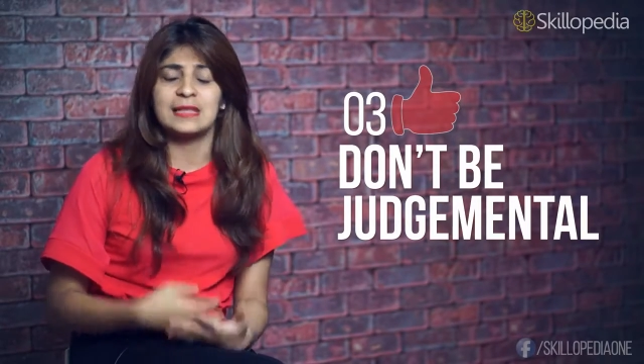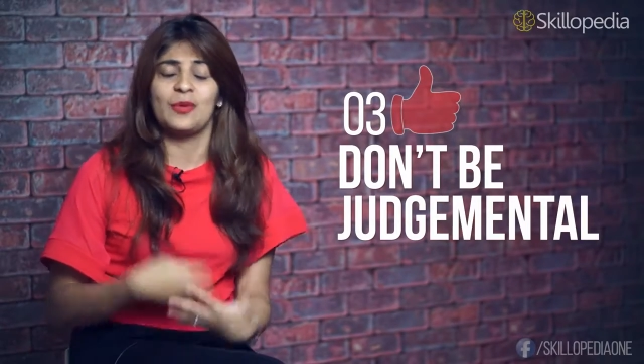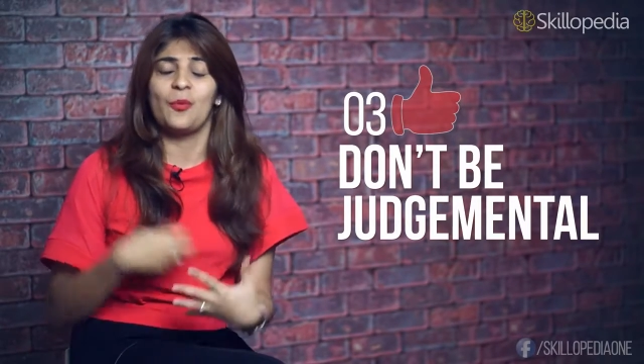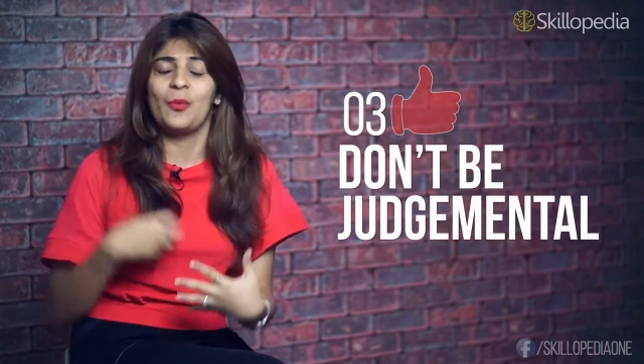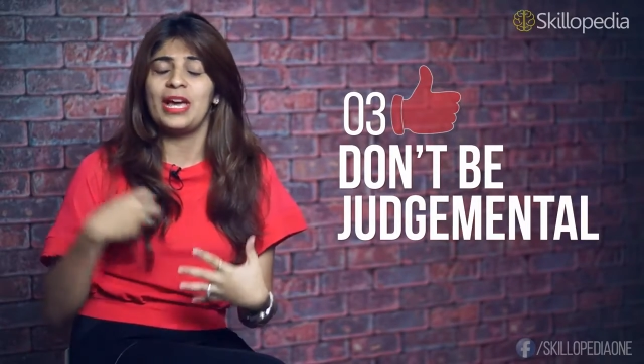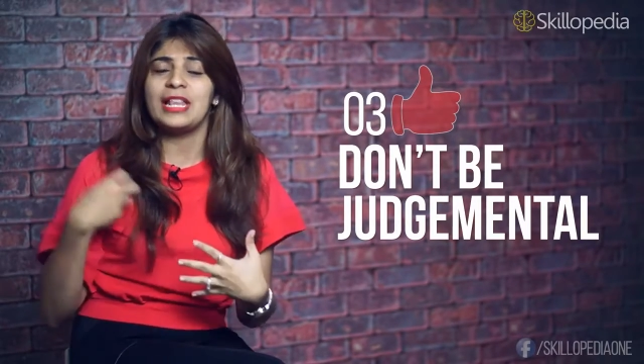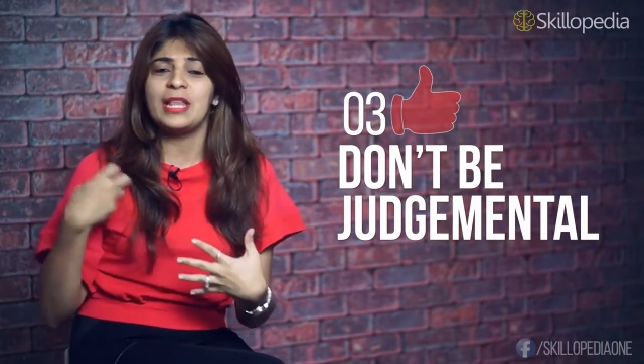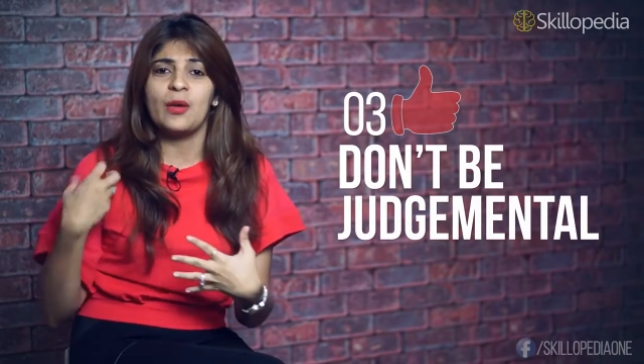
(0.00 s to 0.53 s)
the
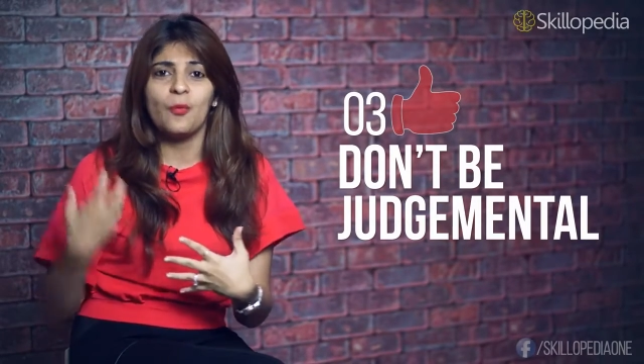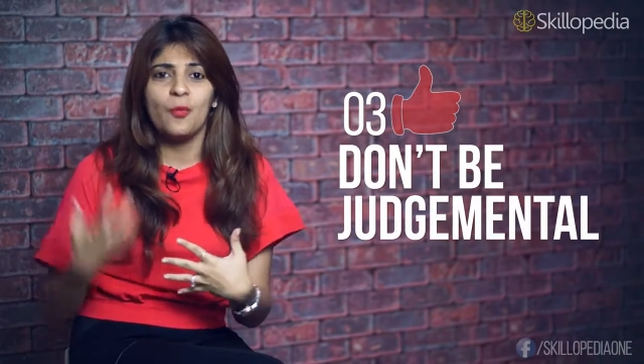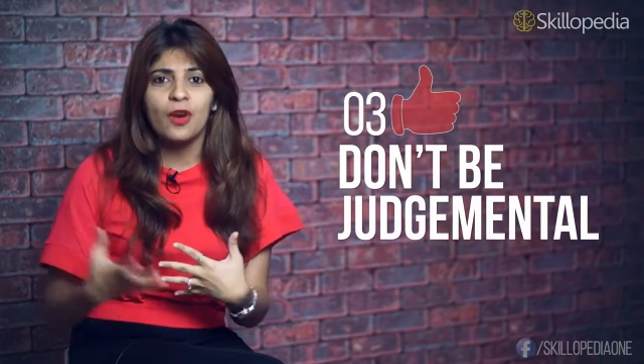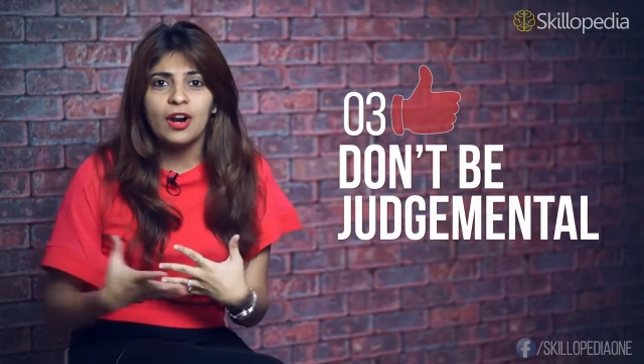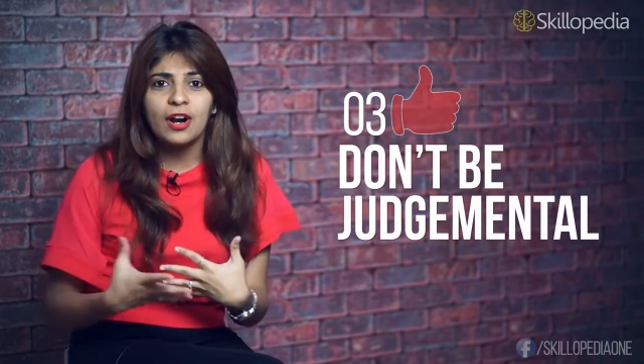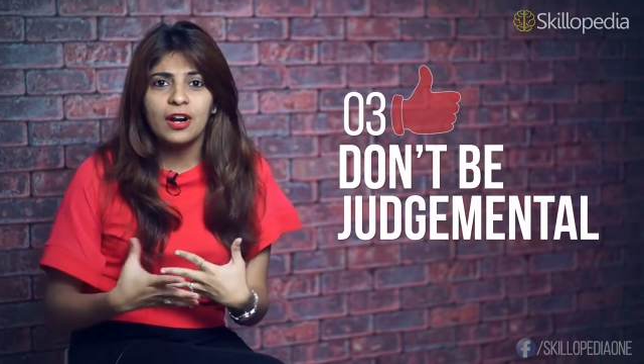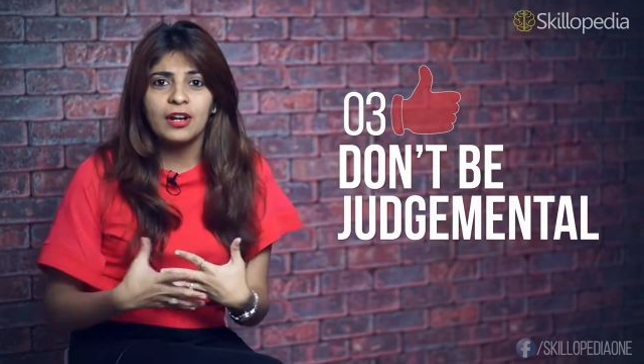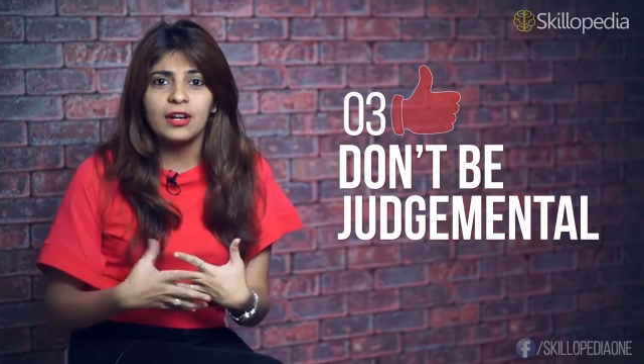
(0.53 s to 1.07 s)
way they
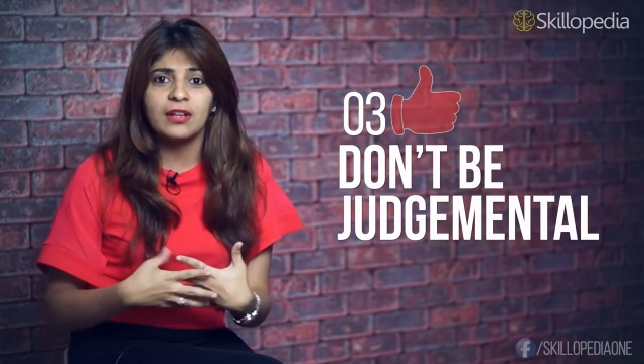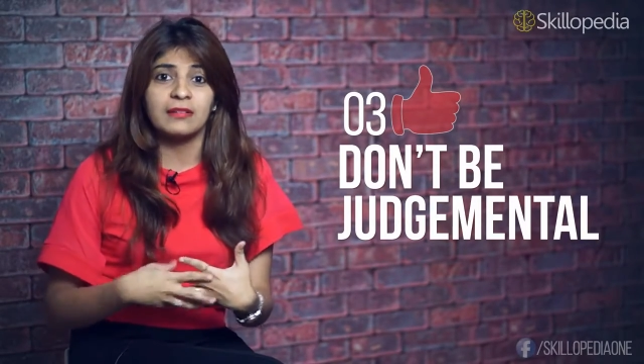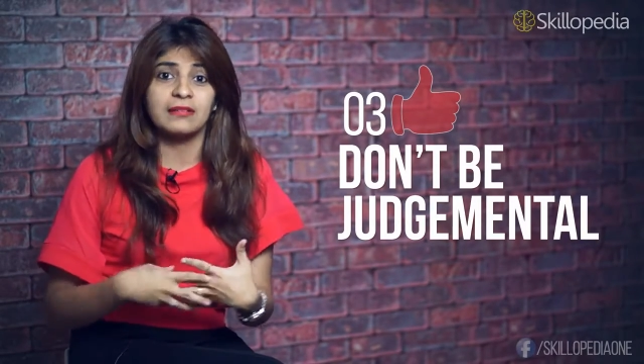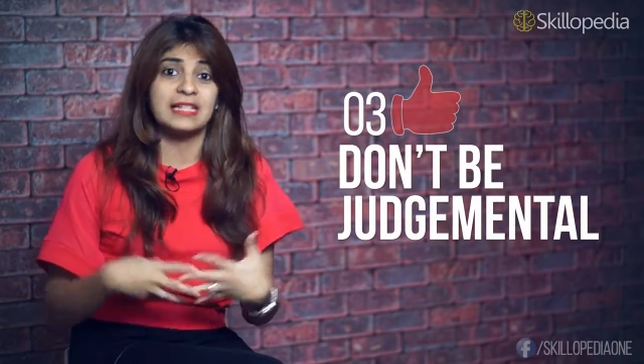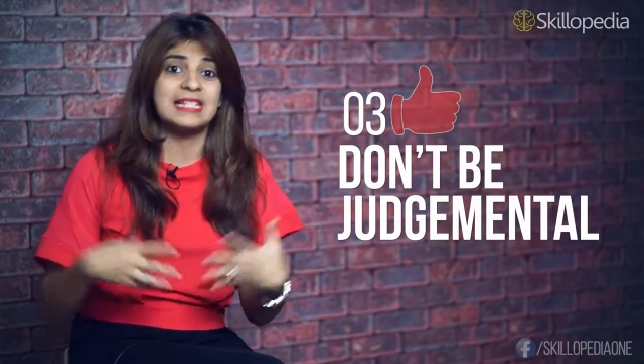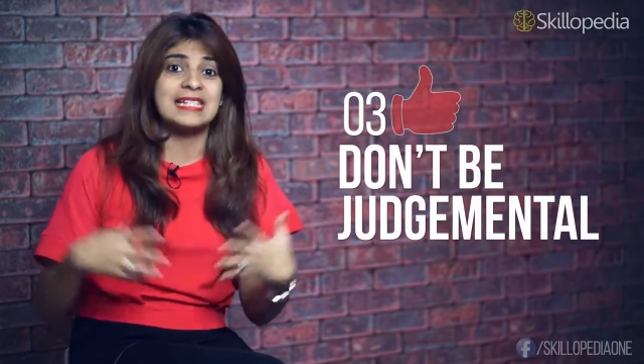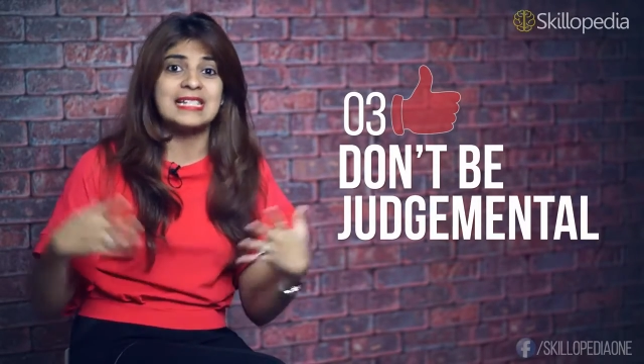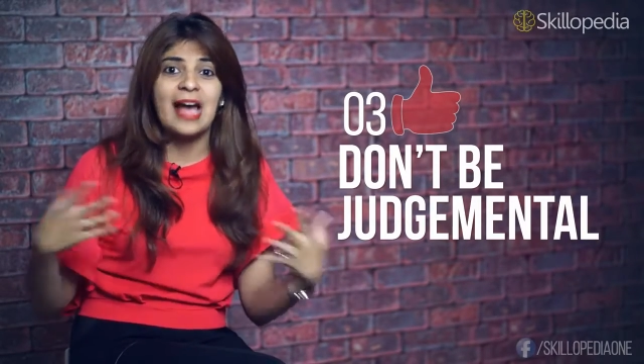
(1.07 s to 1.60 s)
work,
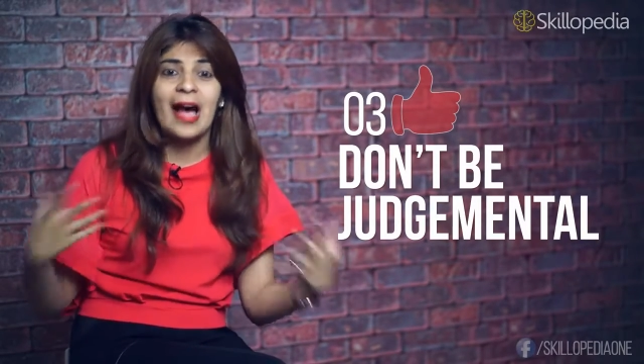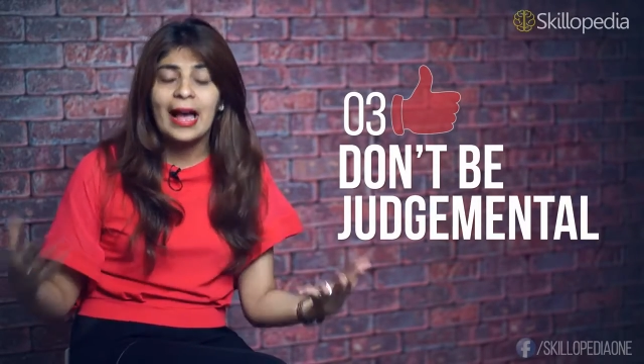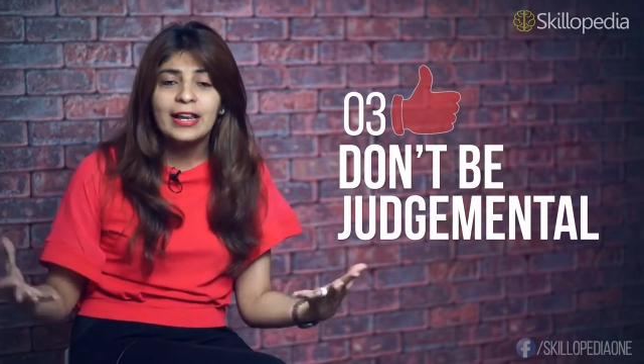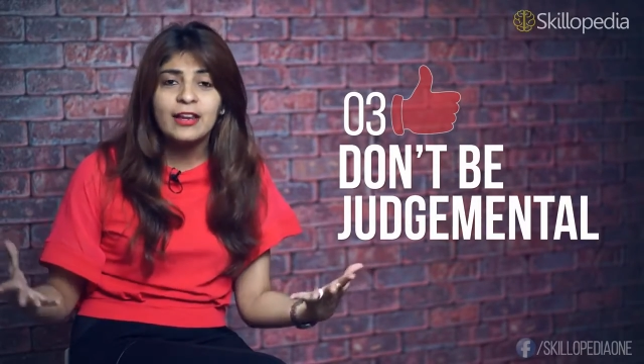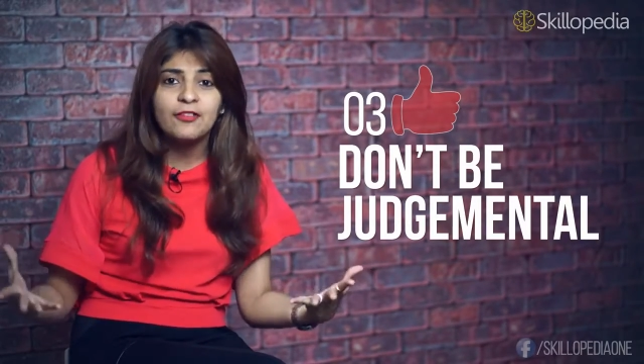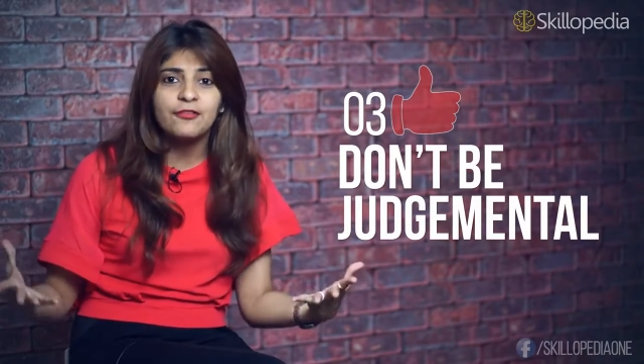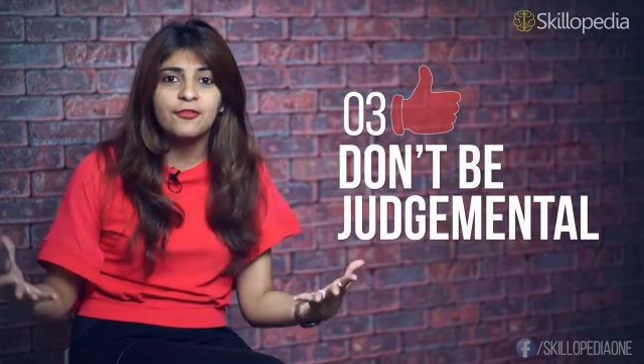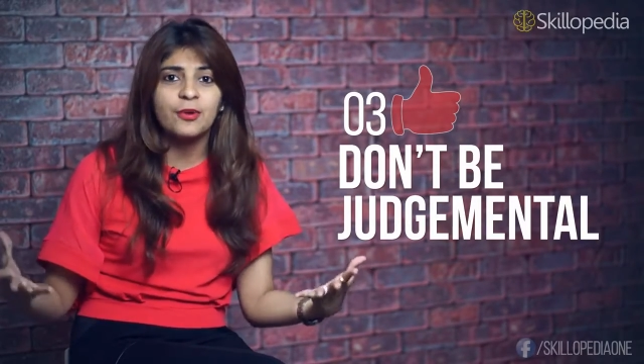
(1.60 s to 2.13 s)
their
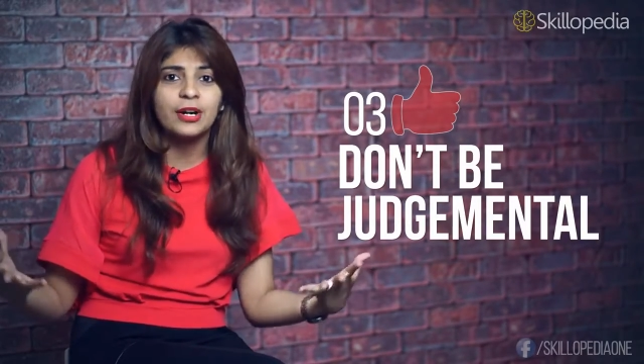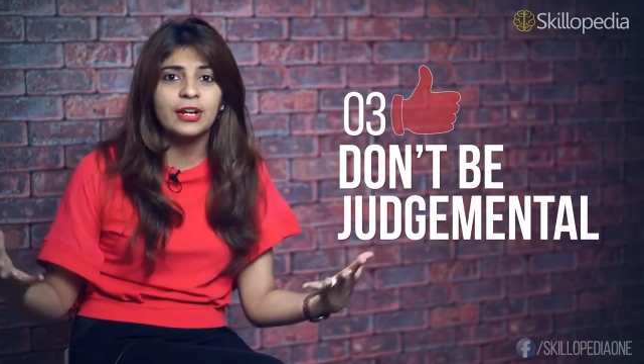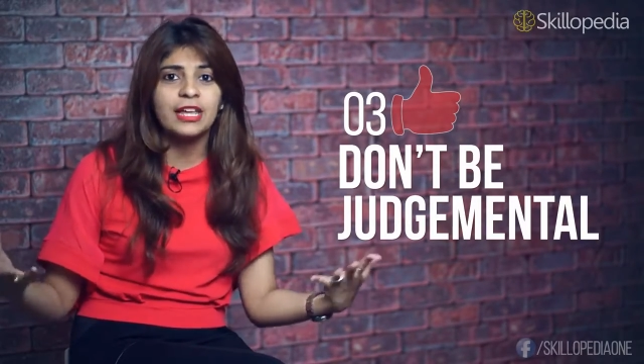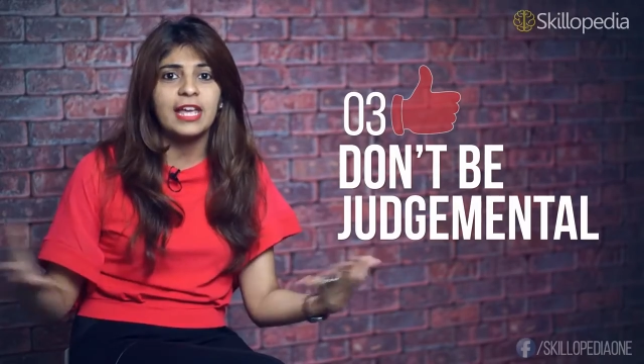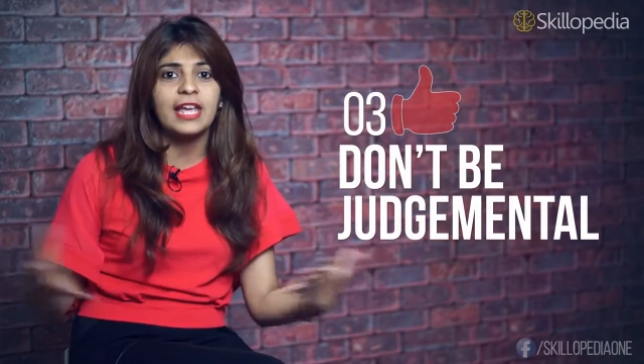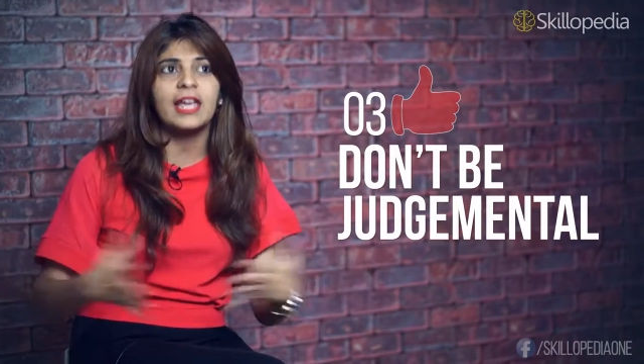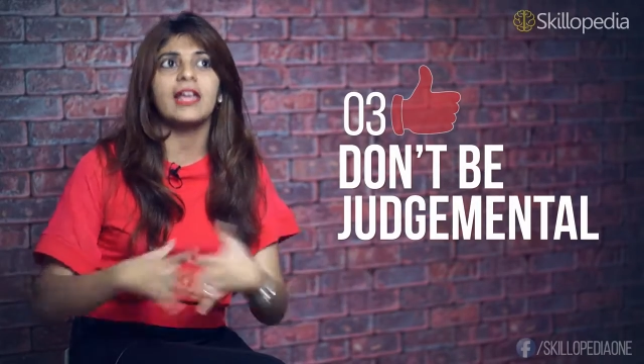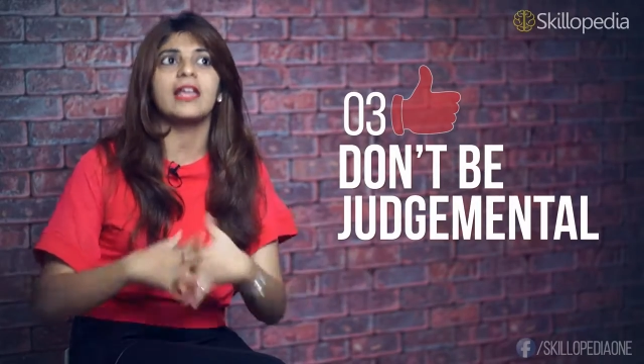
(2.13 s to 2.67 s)
style of
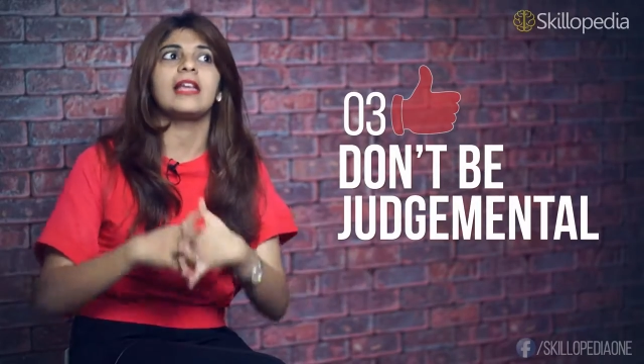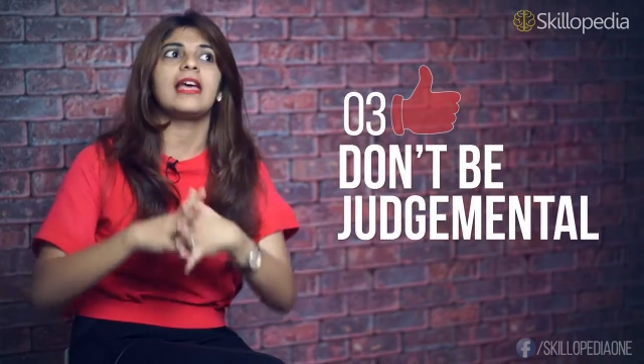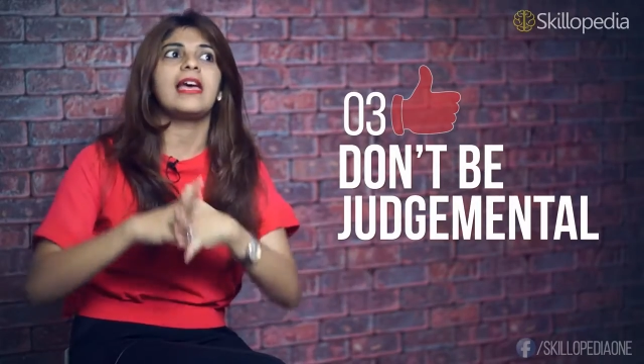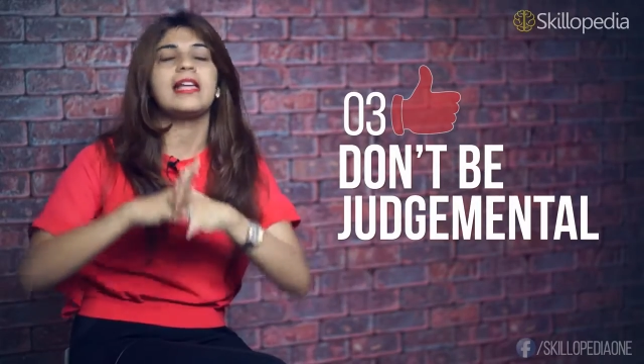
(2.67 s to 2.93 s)
working,